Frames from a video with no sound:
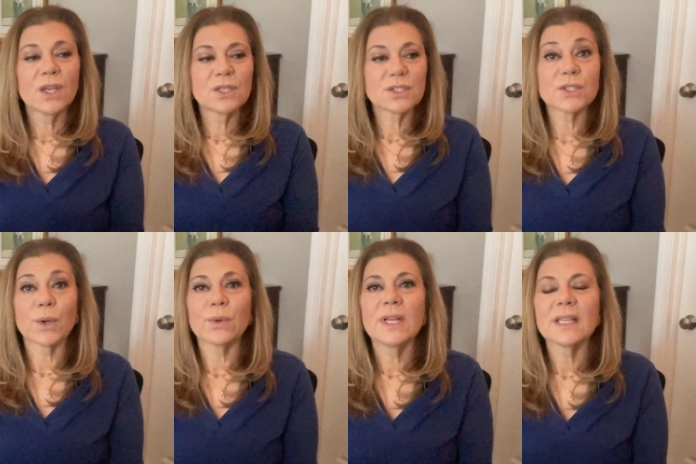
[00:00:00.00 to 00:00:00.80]

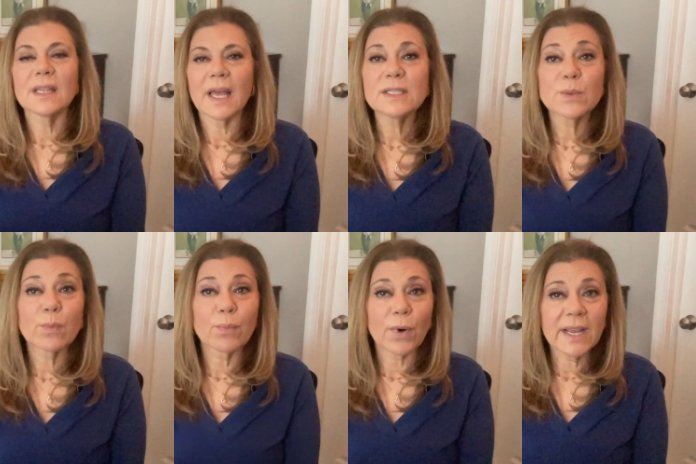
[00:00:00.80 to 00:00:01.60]
So, let's
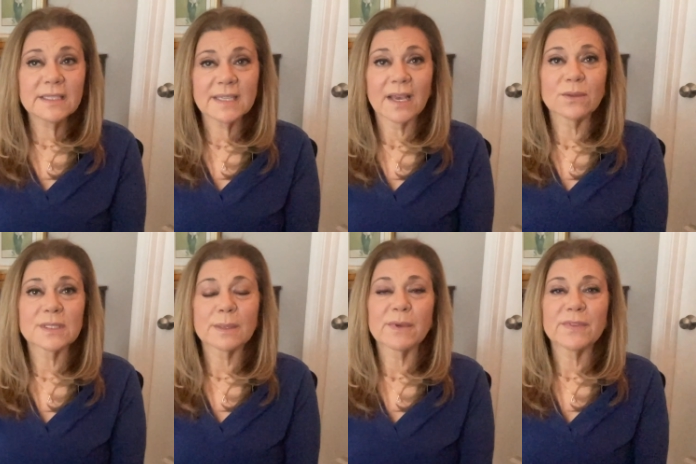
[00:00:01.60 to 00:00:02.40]
break down
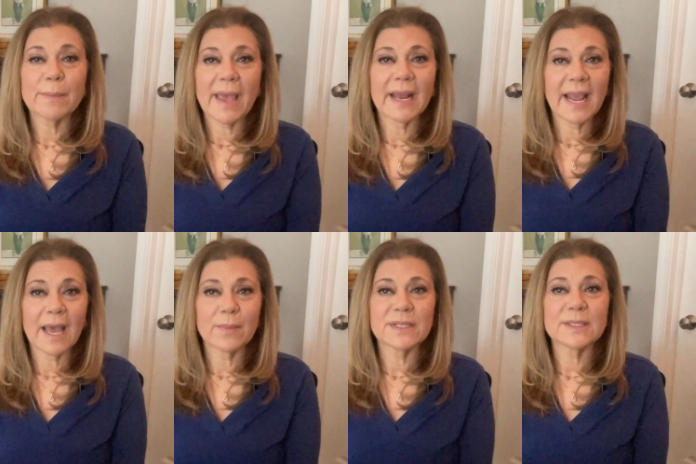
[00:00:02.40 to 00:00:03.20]
some of the bad
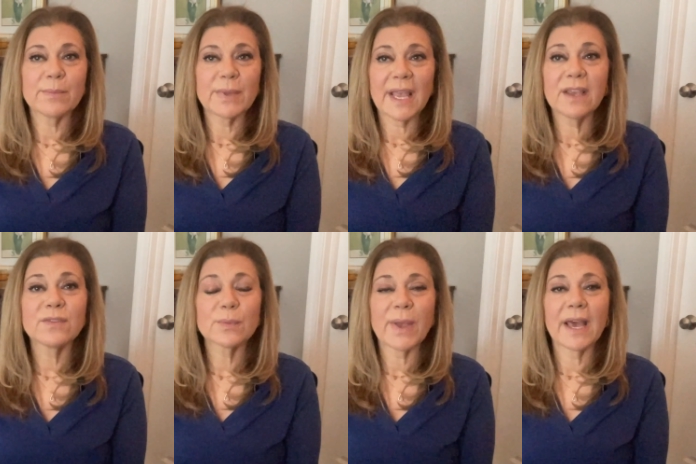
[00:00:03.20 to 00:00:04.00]
habits and
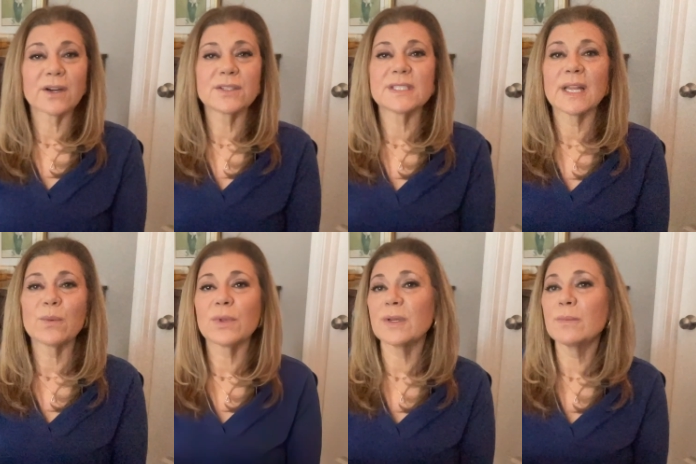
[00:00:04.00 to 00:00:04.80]
behavior patterns that
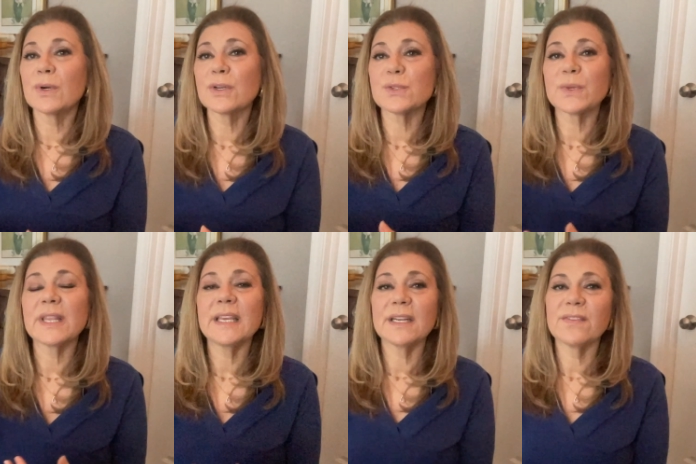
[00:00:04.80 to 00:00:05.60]
will emerge with
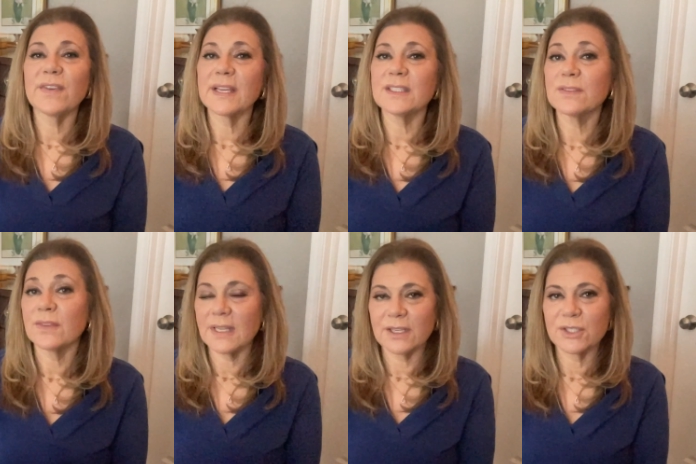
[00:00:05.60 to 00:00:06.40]
ineffective
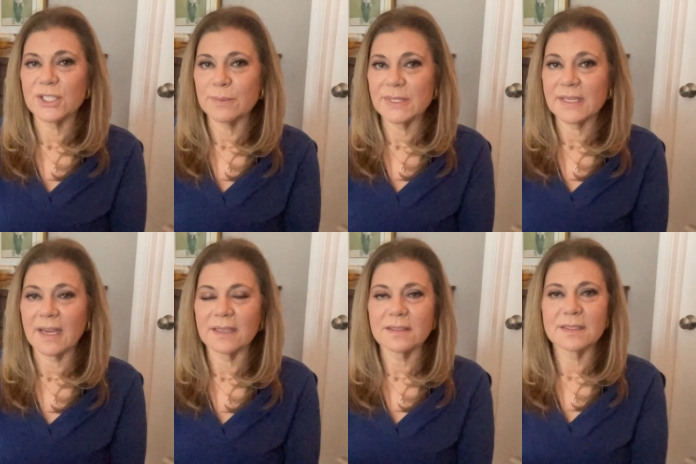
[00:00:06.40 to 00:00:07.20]
leadership
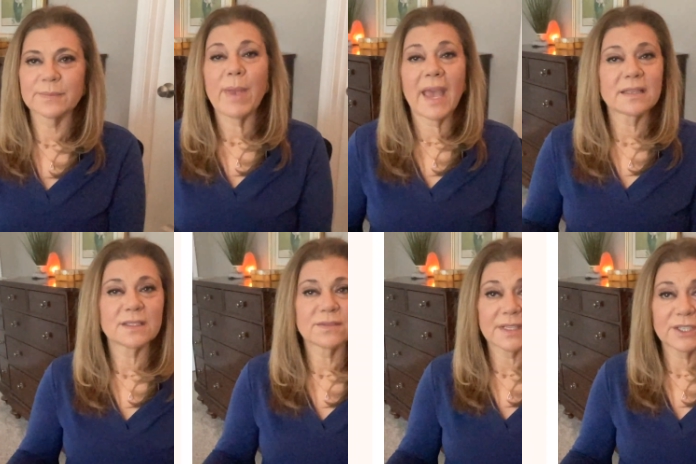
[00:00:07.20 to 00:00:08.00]
styles.
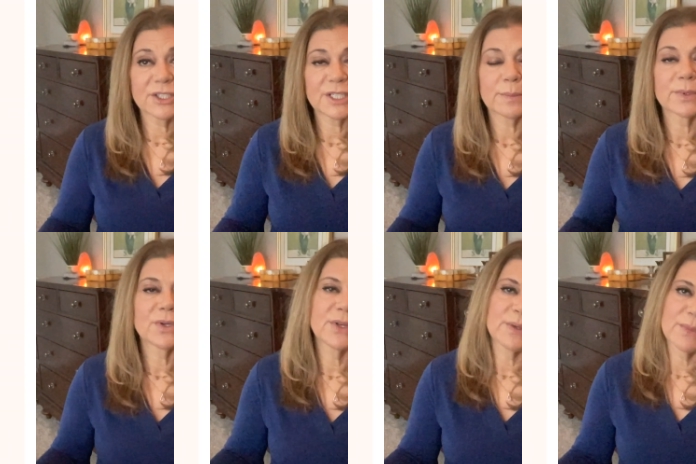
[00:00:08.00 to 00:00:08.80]
Passive leadership
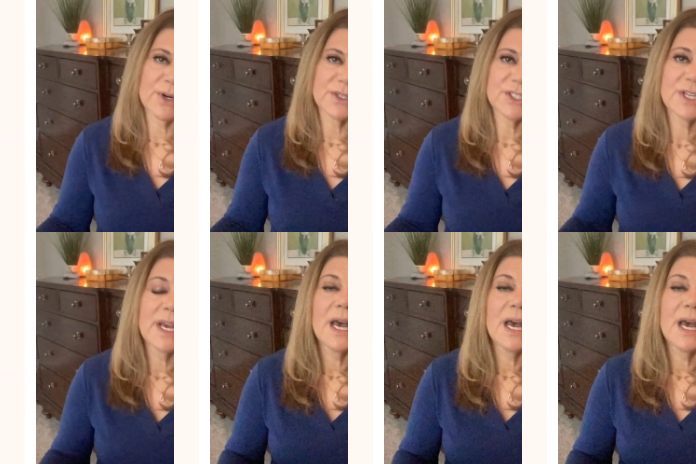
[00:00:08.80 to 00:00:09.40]
could emerge.